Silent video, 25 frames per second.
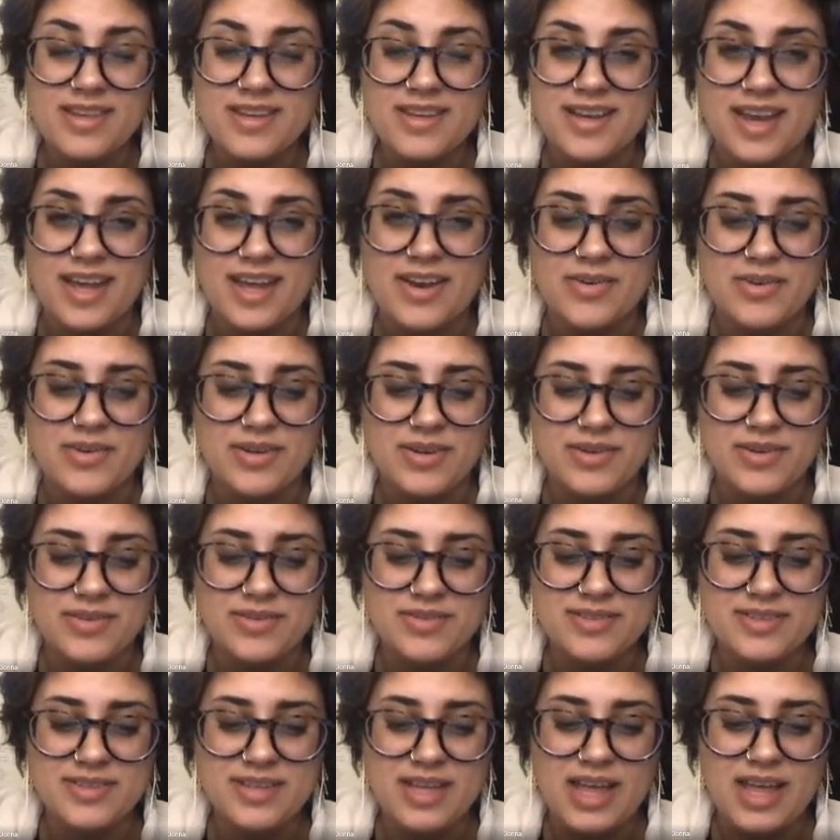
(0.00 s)
I don't know.
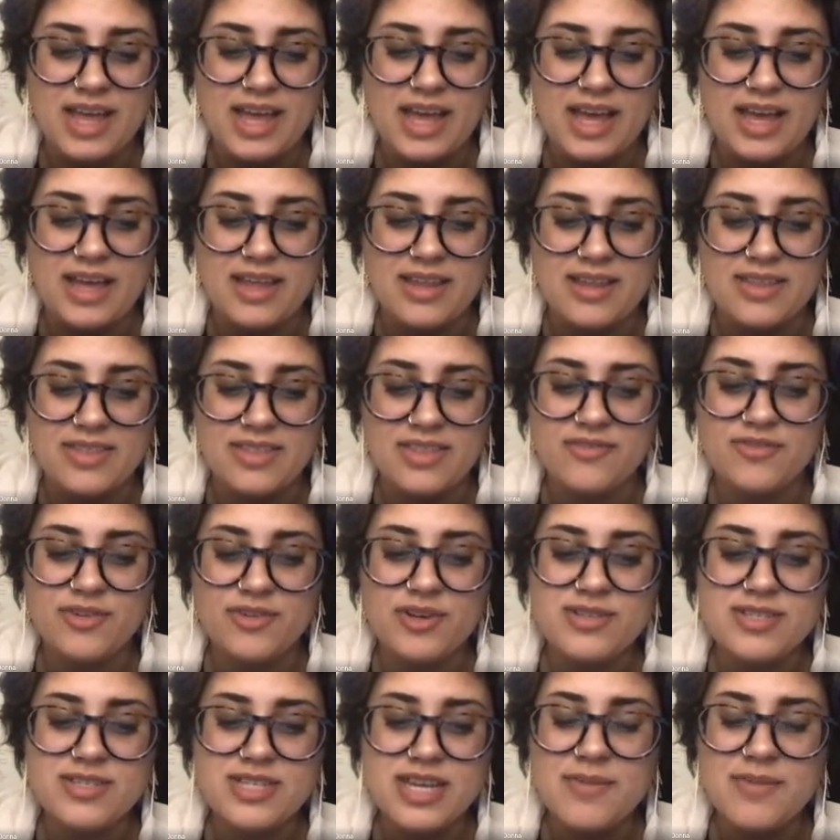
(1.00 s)
The
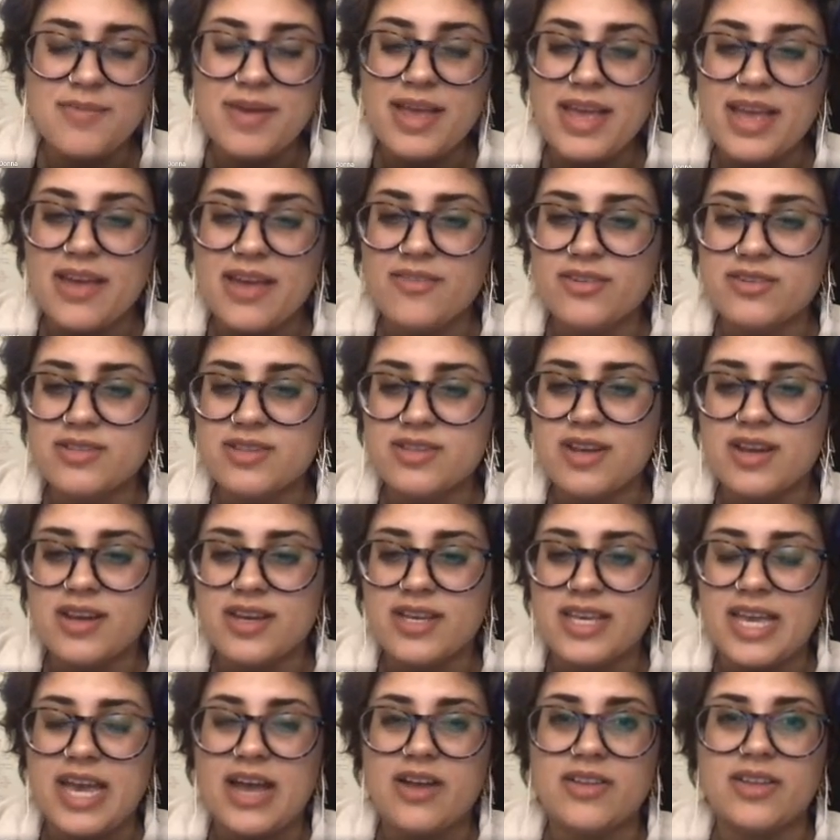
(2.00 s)
first time I ever saw a
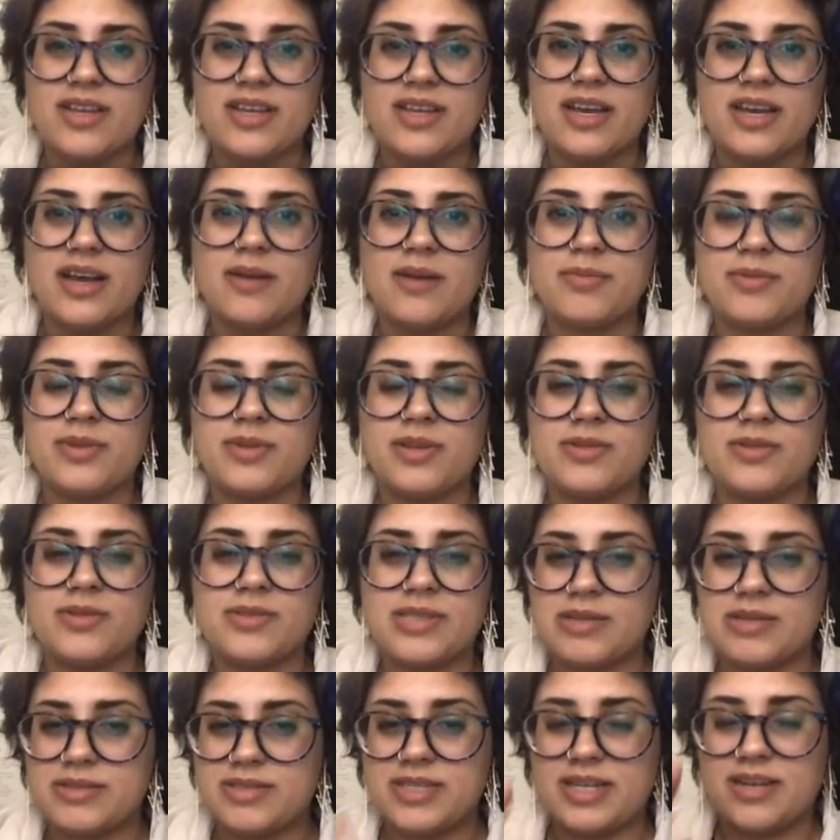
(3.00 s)
cow, like, up close,
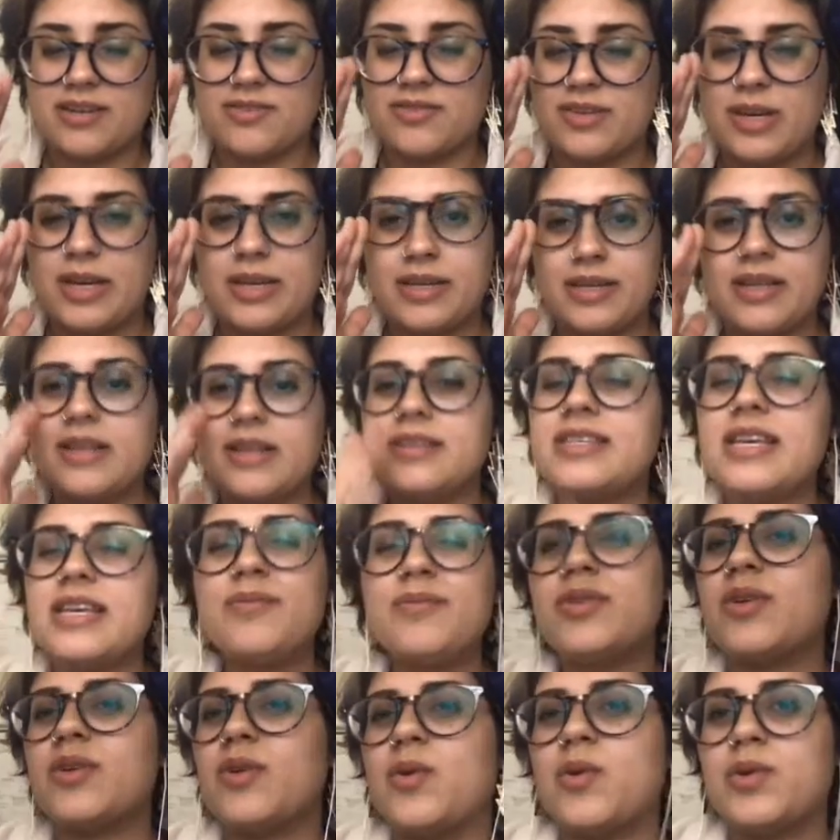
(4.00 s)
I was terrified. Same
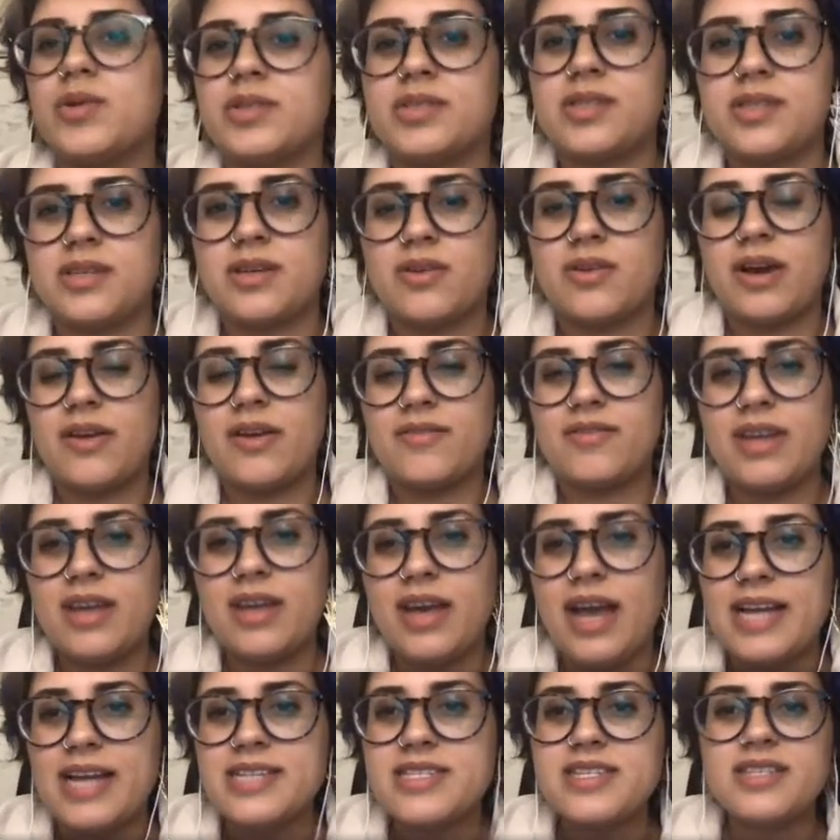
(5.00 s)
with a horse, though.
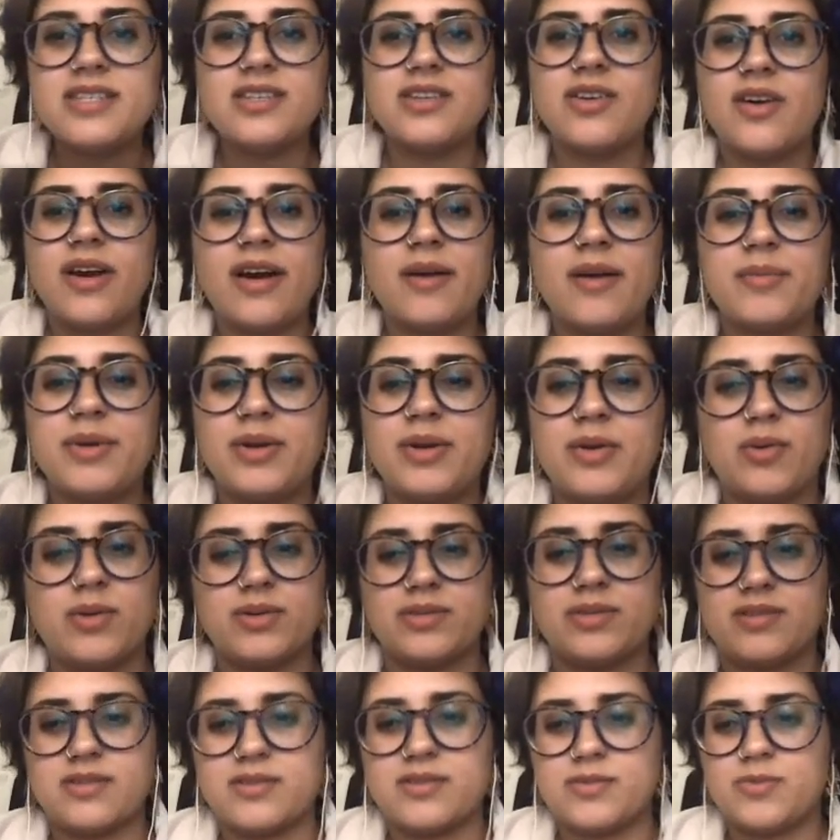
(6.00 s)
I didn't know how big
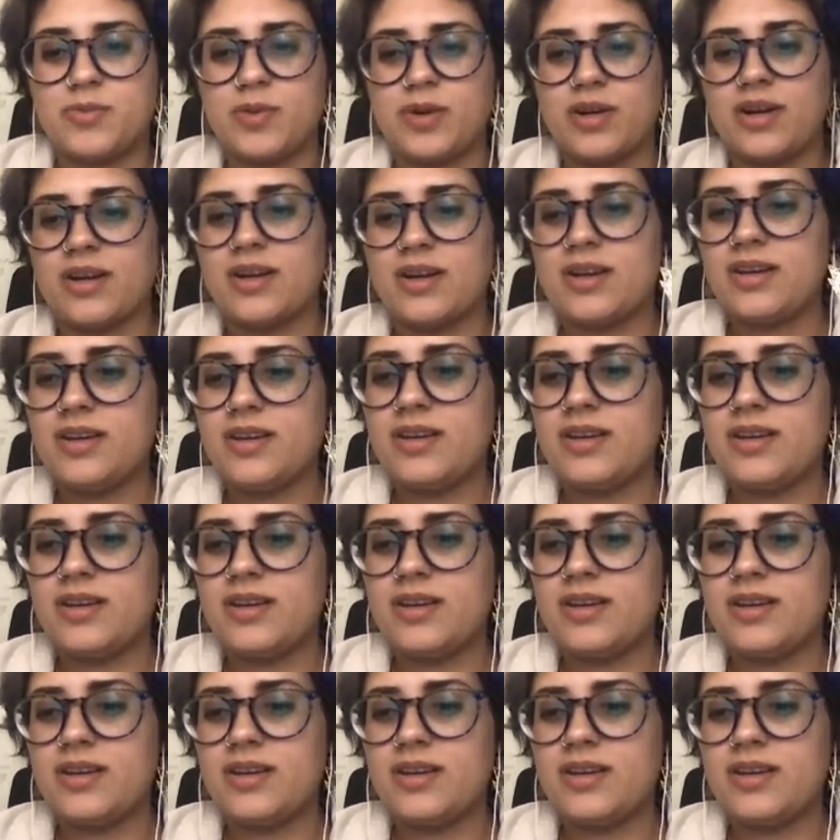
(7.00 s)
horses were.